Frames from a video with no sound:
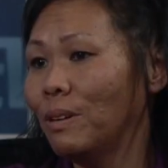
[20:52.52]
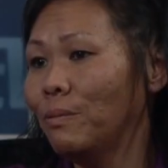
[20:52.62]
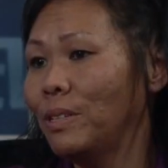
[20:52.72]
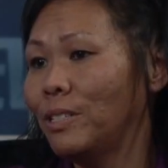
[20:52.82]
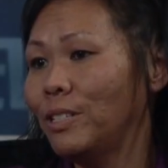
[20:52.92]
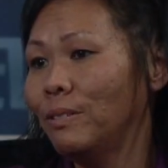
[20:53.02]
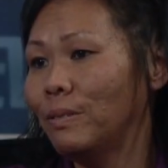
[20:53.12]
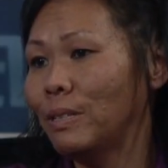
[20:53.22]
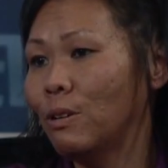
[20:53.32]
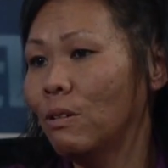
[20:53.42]
what we do
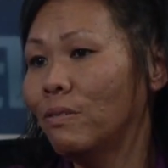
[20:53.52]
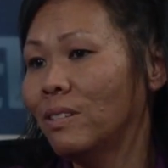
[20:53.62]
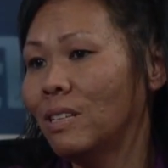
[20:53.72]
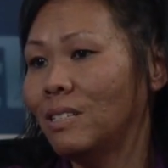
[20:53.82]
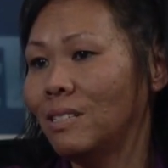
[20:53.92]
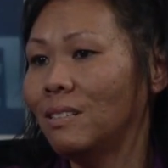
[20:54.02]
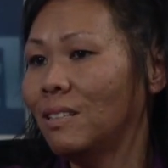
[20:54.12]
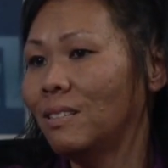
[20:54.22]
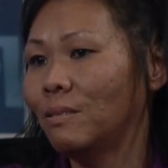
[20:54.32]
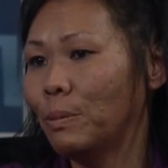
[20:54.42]
is we go over
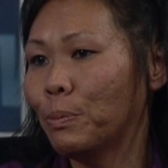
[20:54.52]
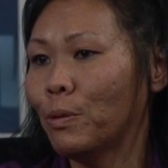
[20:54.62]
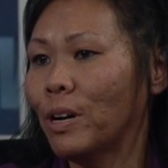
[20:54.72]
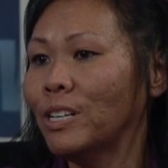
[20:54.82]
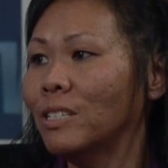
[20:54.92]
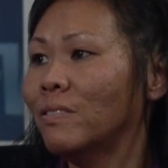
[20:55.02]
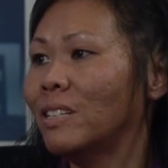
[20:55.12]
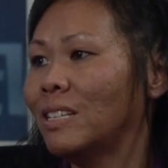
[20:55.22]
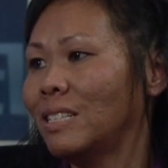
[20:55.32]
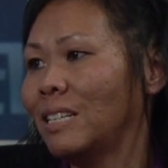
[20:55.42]
the progression of
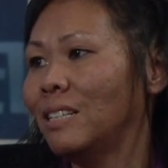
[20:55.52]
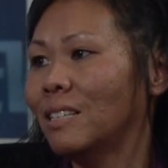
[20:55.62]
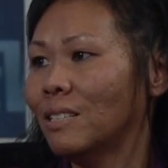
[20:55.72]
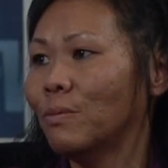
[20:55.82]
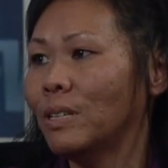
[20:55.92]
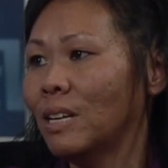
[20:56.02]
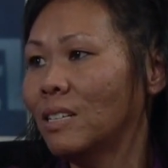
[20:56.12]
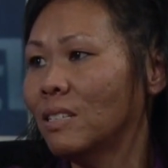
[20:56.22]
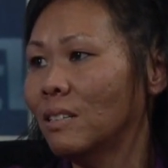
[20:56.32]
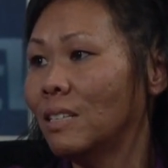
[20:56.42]
the disease, as we
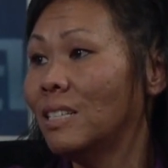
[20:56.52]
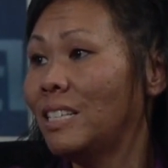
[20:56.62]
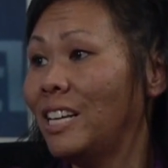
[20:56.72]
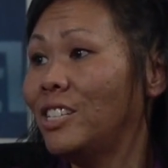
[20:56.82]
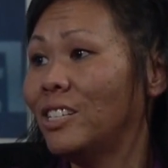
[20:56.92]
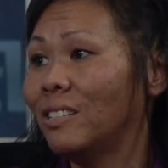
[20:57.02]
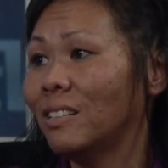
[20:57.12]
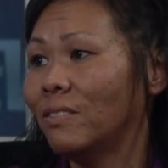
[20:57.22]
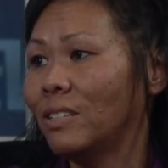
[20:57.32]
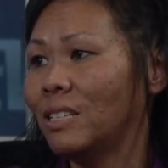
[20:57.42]
touch on the stages
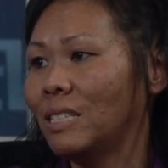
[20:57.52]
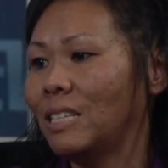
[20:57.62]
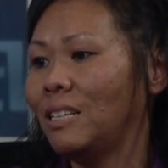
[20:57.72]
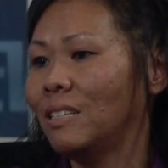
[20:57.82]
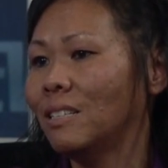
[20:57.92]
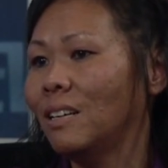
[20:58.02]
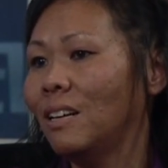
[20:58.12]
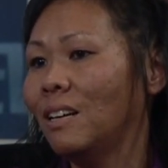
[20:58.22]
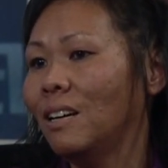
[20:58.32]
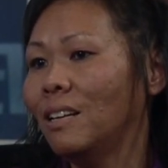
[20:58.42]
of the disease.
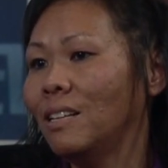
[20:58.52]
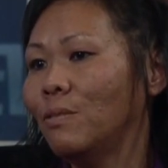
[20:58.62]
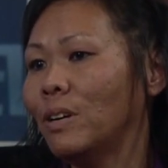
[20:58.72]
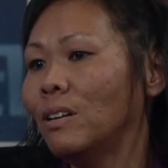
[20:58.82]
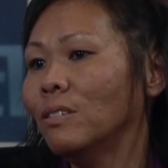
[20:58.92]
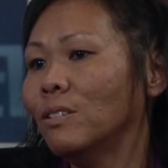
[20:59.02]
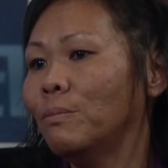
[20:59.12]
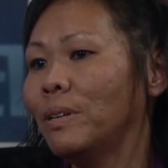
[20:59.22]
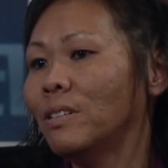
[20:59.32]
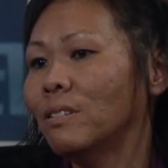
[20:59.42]
And then we also
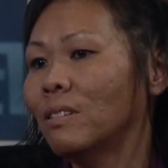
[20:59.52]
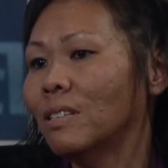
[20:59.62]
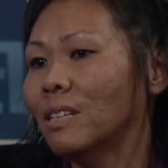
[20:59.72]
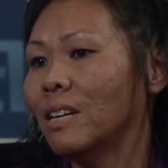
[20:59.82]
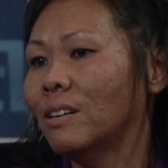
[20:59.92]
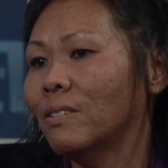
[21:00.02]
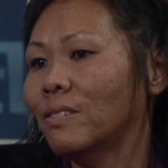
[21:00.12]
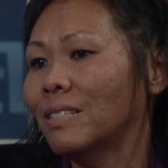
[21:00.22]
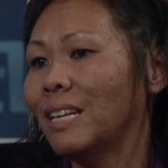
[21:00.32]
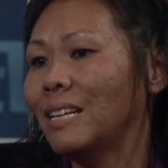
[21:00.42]
make sure that the
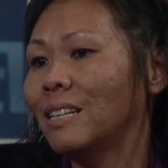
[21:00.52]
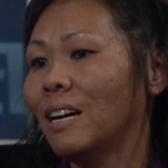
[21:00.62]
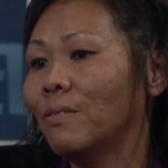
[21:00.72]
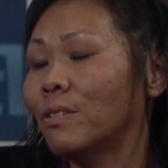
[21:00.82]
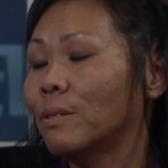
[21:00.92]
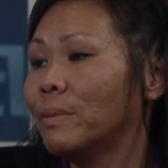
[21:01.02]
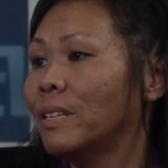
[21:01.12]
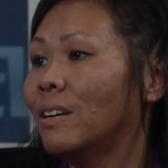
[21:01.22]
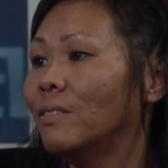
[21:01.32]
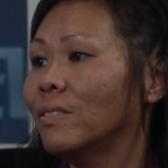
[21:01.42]
caregivers take time for
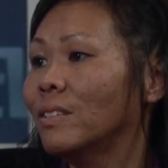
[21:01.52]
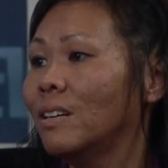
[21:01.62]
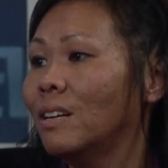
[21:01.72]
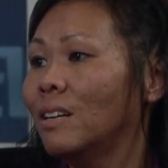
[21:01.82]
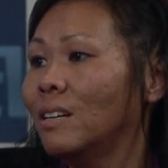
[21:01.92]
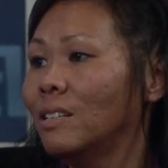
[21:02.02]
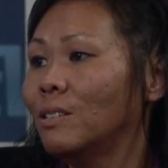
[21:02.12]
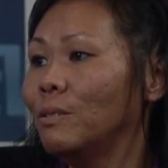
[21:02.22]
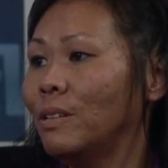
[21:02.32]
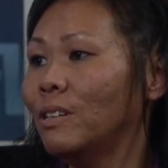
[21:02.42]
themselves.
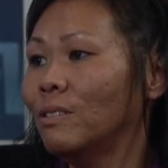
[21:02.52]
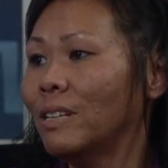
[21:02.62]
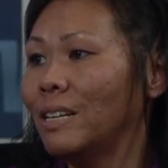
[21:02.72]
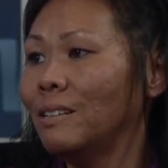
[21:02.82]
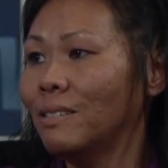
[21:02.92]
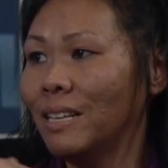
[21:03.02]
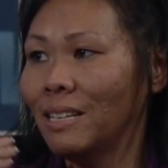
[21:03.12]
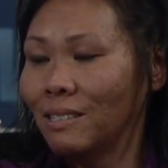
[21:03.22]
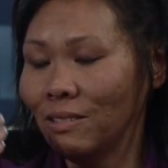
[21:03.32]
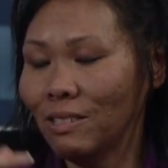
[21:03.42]
You know, get
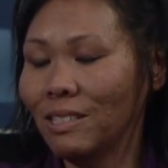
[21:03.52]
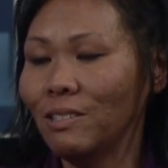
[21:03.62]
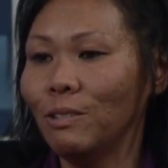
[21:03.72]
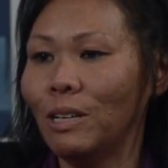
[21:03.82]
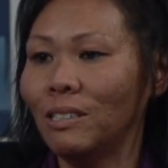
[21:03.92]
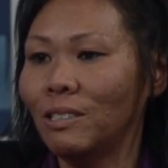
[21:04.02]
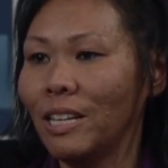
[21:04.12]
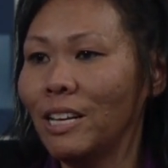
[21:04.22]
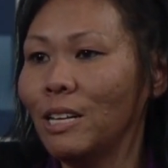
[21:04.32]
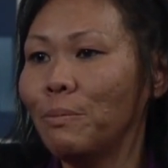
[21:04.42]

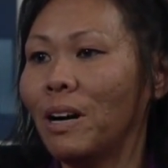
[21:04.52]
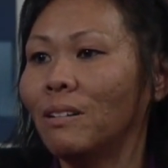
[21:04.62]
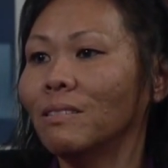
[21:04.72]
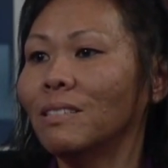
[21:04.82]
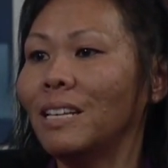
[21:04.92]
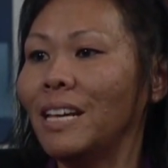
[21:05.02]
thinking about